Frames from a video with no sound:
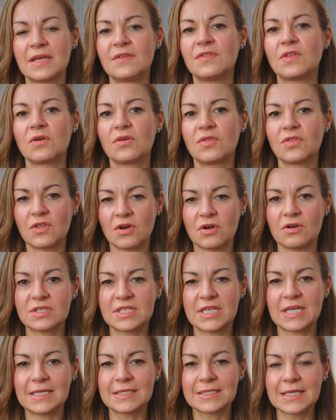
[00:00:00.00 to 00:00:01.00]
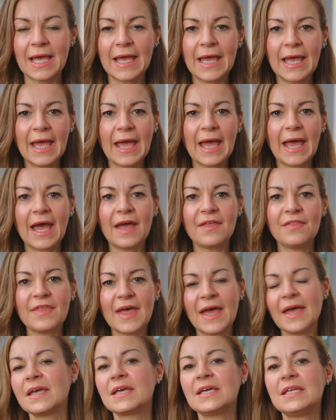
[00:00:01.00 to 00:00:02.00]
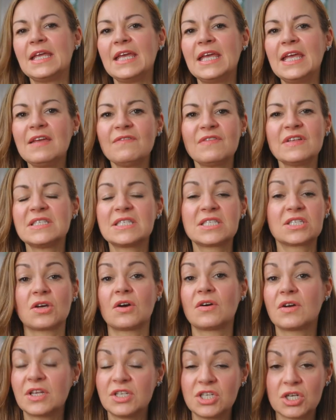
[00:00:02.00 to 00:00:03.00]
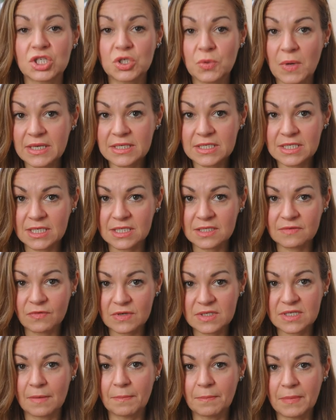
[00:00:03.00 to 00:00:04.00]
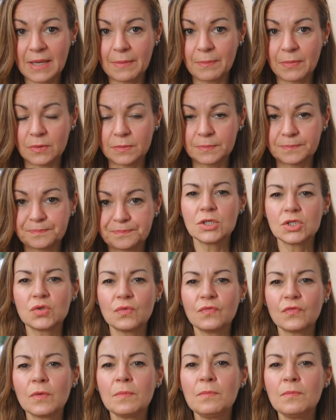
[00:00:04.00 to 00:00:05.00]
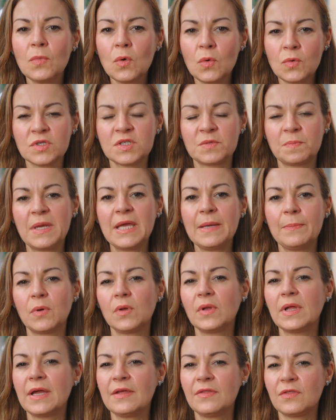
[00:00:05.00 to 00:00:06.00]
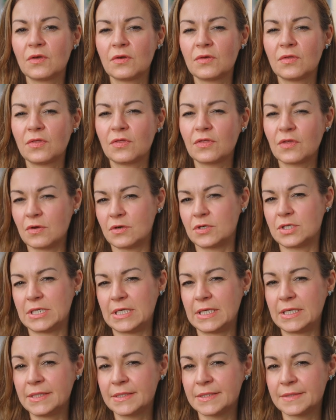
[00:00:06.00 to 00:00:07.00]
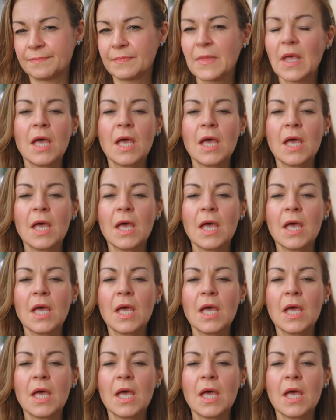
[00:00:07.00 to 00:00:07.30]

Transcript: in their 30s. And that can even start in your 20s for some people. So, for most people in their 30s,